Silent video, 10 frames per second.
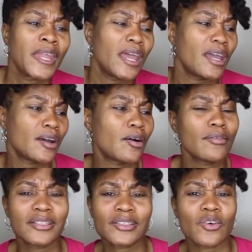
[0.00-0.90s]
And
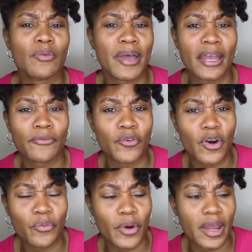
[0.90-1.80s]
Gold is going back and
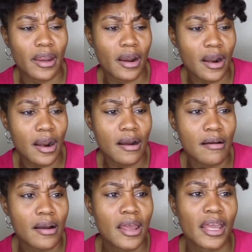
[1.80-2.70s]
forth with
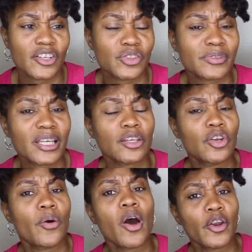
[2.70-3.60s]
her, and she was like,
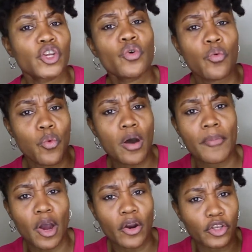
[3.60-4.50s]
are you a
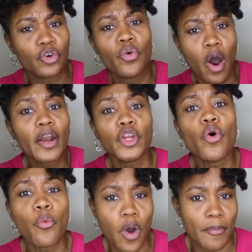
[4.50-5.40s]
woman? Are you
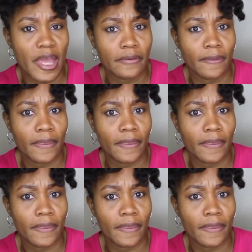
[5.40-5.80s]
a woman?